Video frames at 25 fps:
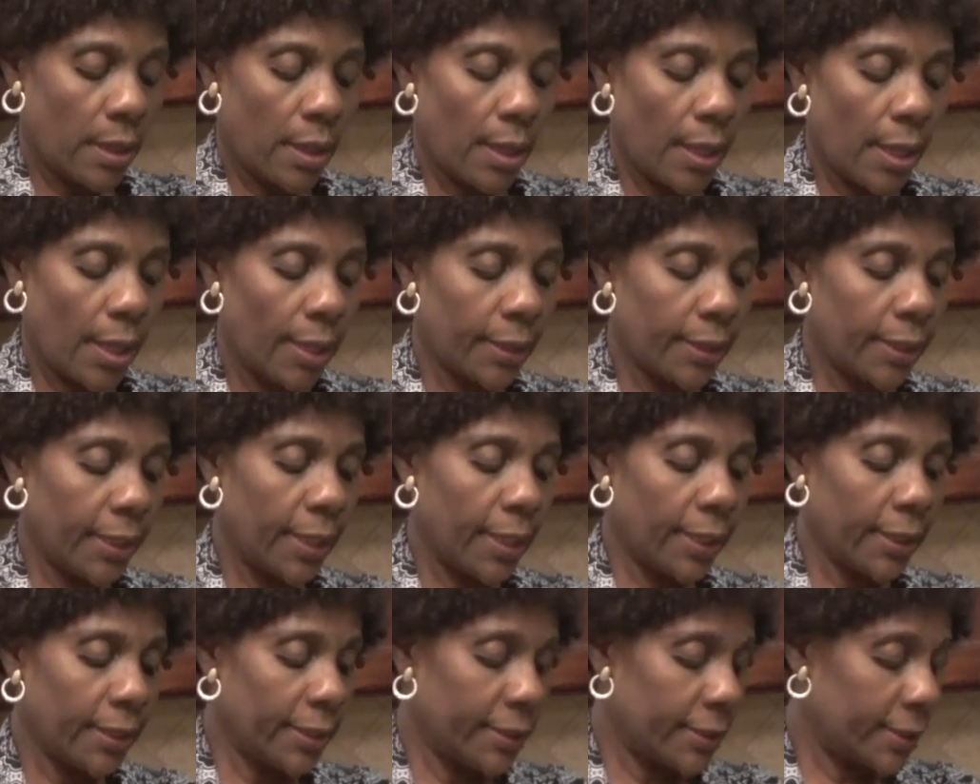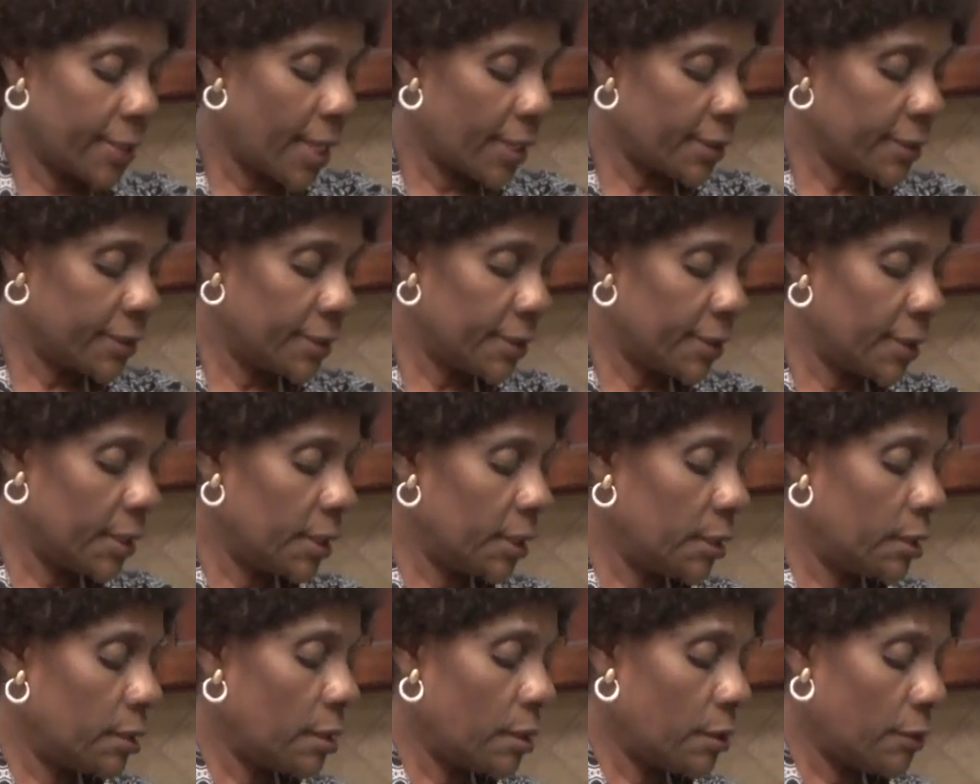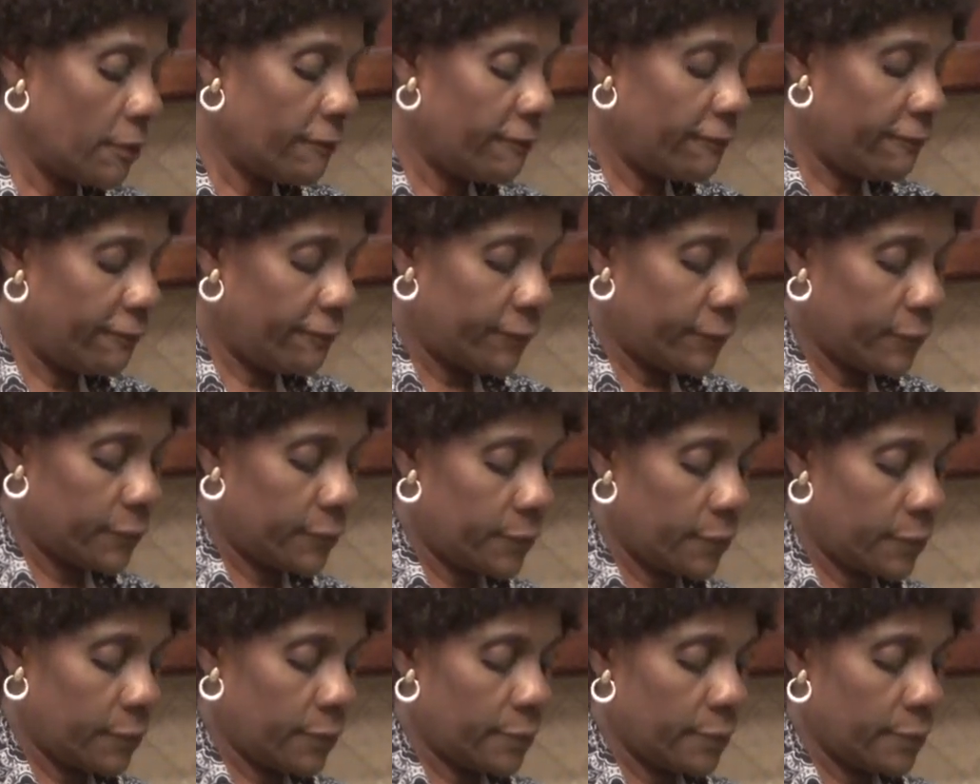I think that's enough. So.